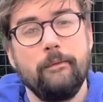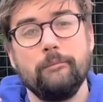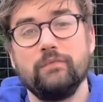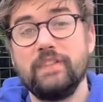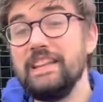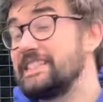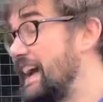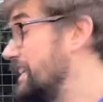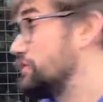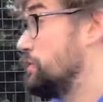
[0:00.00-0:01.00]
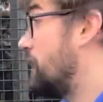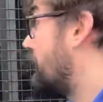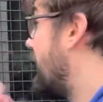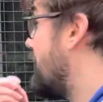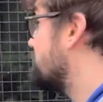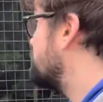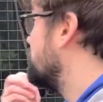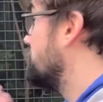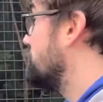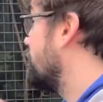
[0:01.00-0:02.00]
These guys though are
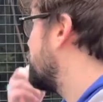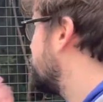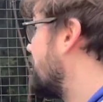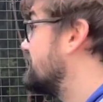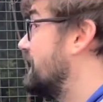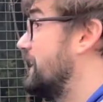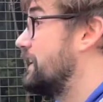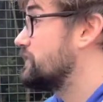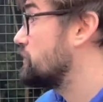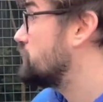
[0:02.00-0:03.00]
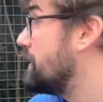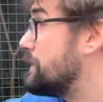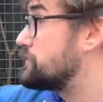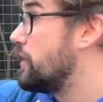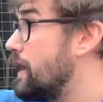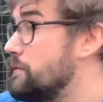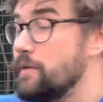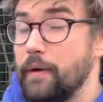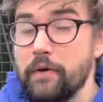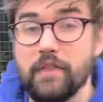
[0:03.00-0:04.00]
absolutely fascinating. It's a shame he's not out and
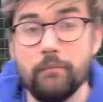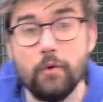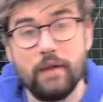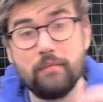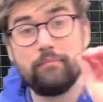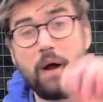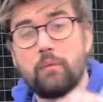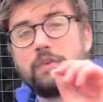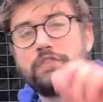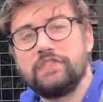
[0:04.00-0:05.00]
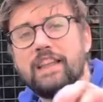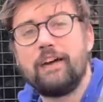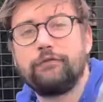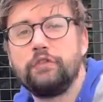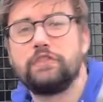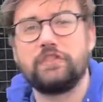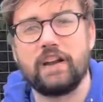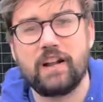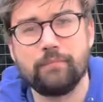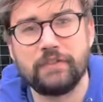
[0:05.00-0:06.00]
about at the moment, but when you see that footage in a
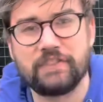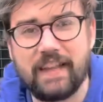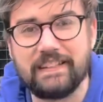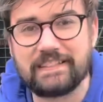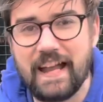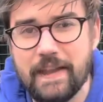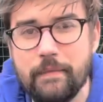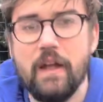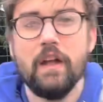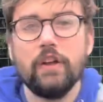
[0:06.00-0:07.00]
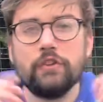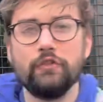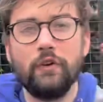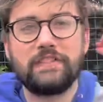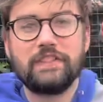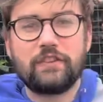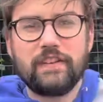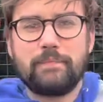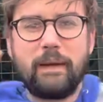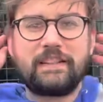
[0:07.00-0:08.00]
couple of seconds time, you'll notice he's got
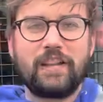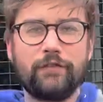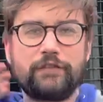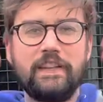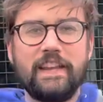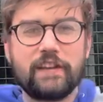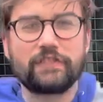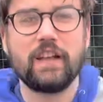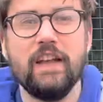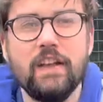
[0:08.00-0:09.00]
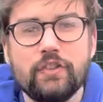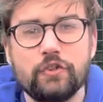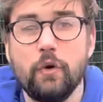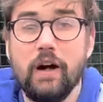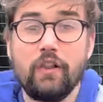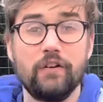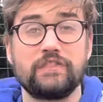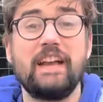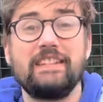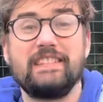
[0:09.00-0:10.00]
these big tufted ears. So a lot of
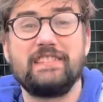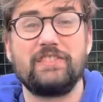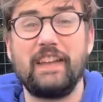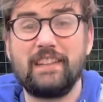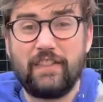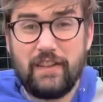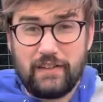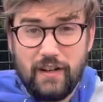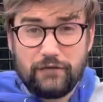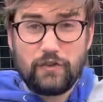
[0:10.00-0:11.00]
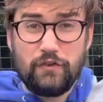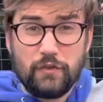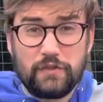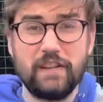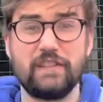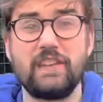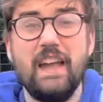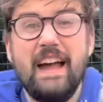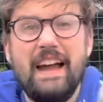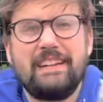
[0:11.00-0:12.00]
scientists think that the tufts on those ears
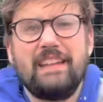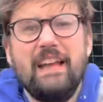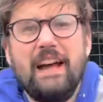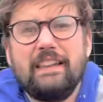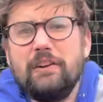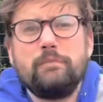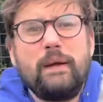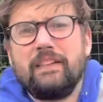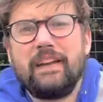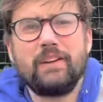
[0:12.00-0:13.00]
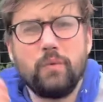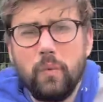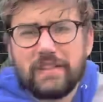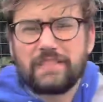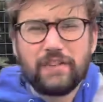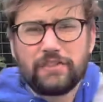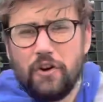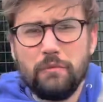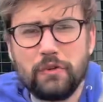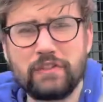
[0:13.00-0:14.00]
act a little bit like whiskers
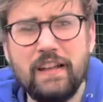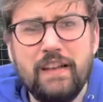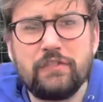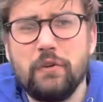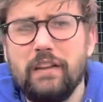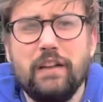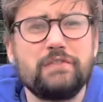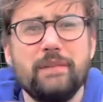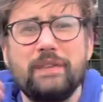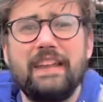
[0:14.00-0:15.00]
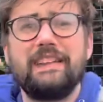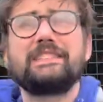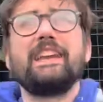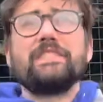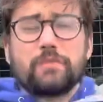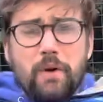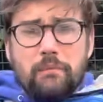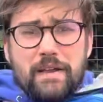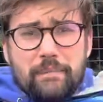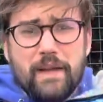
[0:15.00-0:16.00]
almost, so it allows them to kind of sense what
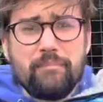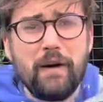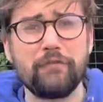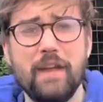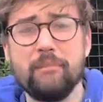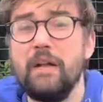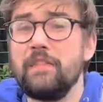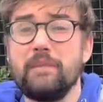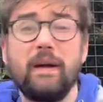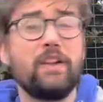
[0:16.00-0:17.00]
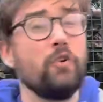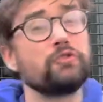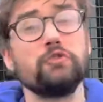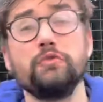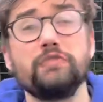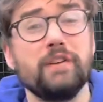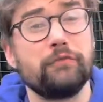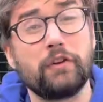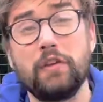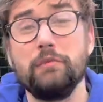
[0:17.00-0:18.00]
might be above them. They might also use them
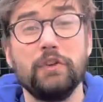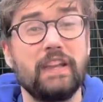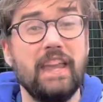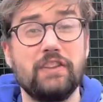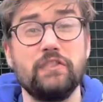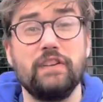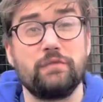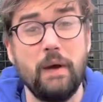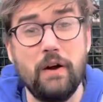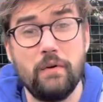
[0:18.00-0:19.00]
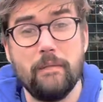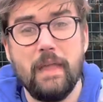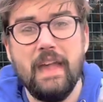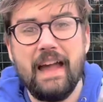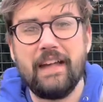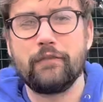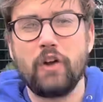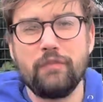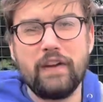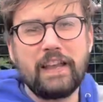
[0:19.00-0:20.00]
for communication as well. And
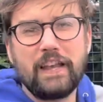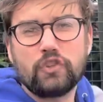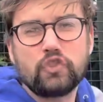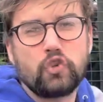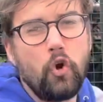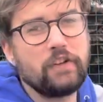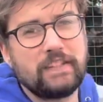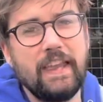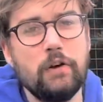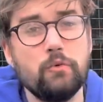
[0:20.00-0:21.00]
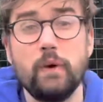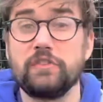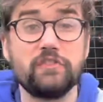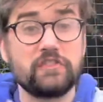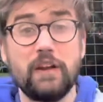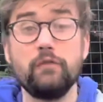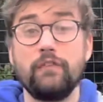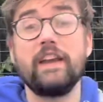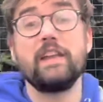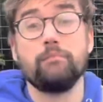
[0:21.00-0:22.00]
a very kind of short tail, which is still
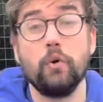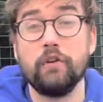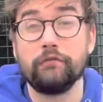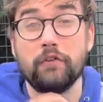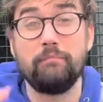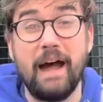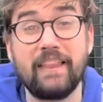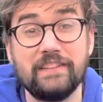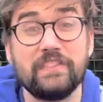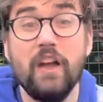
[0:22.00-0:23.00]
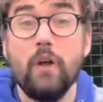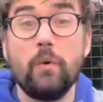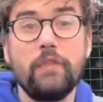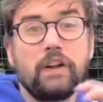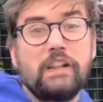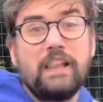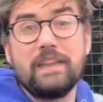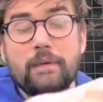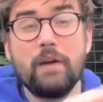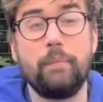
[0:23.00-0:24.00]
very important for balance when they're
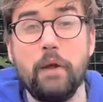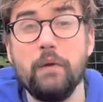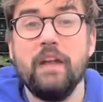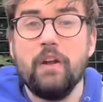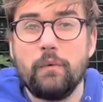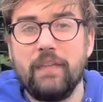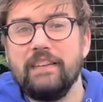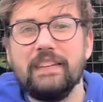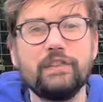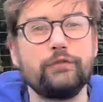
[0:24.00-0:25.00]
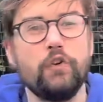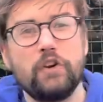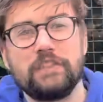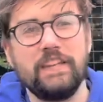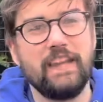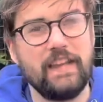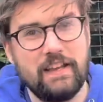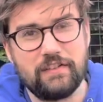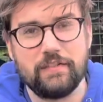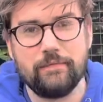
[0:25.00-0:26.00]
climbing about within these forested
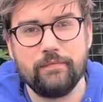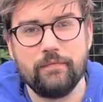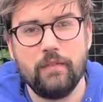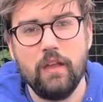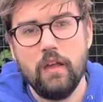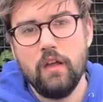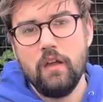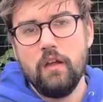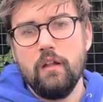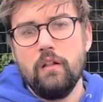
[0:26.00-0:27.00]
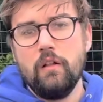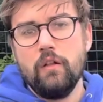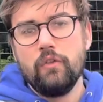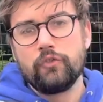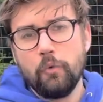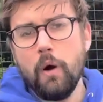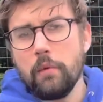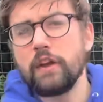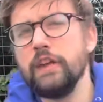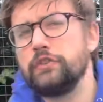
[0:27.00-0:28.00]
areas. So what
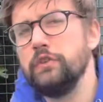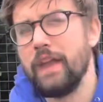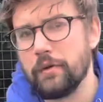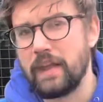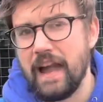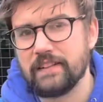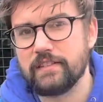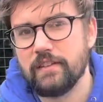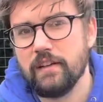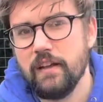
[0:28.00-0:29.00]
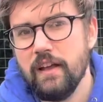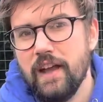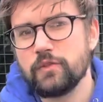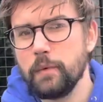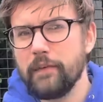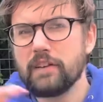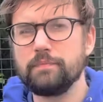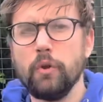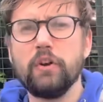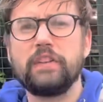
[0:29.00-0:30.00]
we're going to do now, guys, is we've
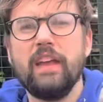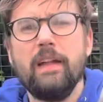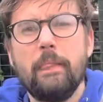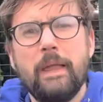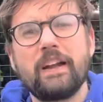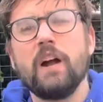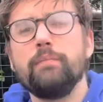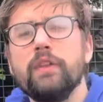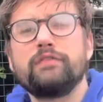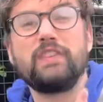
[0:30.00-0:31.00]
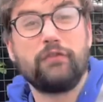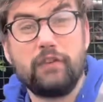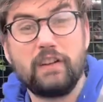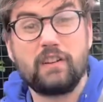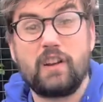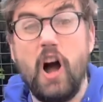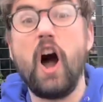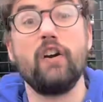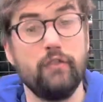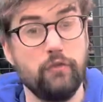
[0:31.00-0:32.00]
explored a couple of different
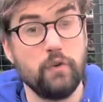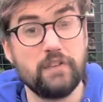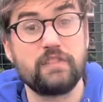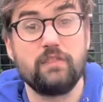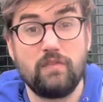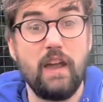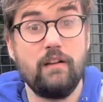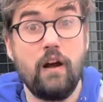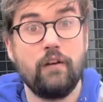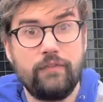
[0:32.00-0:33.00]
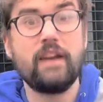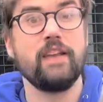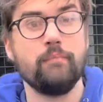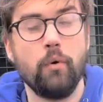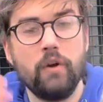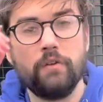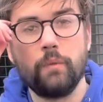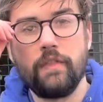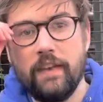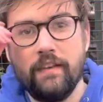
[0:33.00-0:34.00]
carnivores that are very important
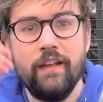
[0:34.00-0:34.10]
within